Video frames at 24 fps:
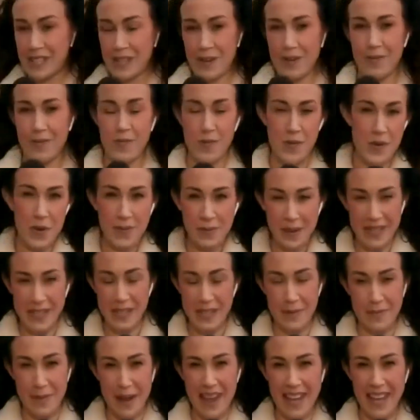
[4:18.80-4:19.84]
for
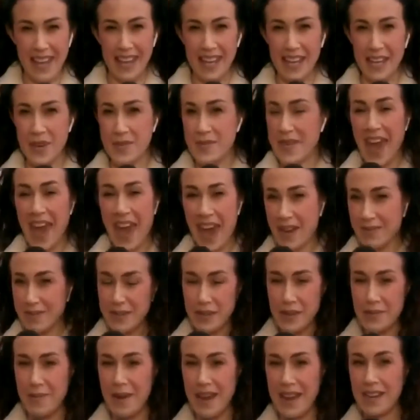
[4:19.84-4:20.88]
winter biking. You can
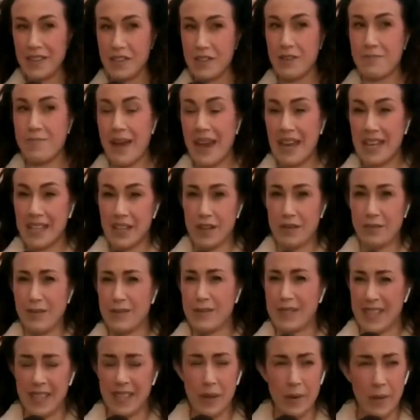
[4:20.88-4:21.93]
winter bike. She bikes here. We've
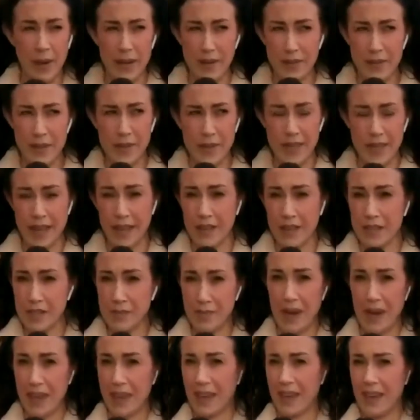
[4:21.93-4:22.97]
seen quite a few cyclists
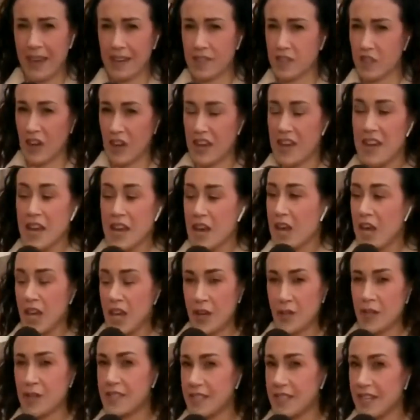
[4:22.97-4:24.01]
biking, actually.
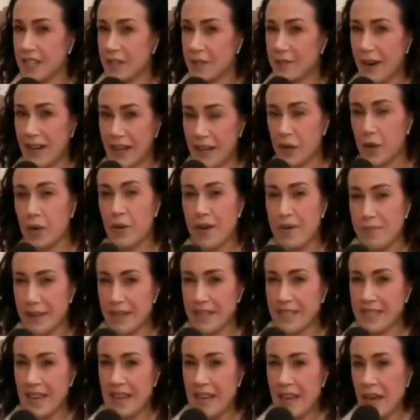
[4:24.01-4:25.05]
You just need the right
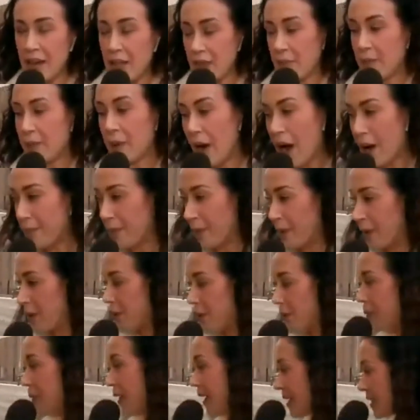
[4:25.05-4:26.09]
equipment, the proper
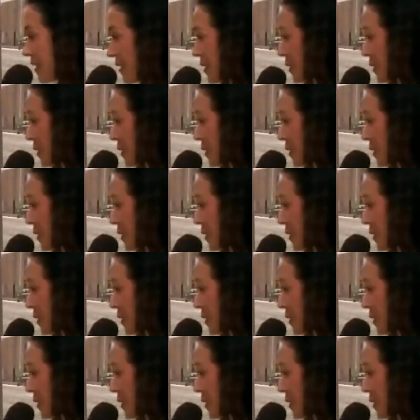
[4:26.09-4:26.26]
winter